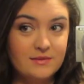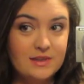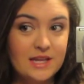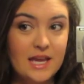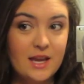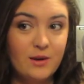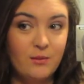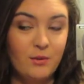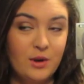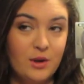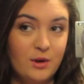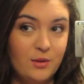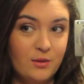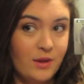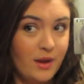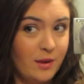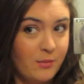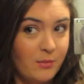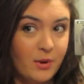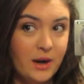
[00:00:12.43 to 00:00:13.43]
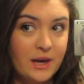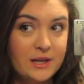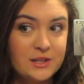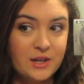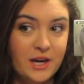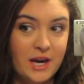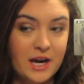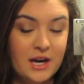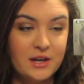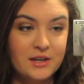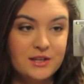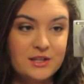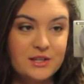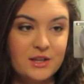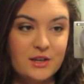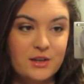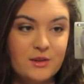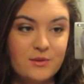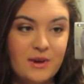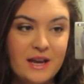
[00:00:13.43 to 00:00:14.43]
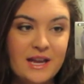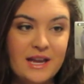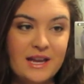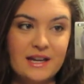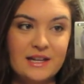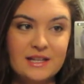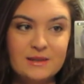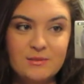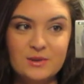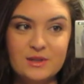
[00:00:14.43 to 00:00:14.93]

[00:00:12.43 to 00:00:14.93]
thing where you like braid your hair a certain way and it's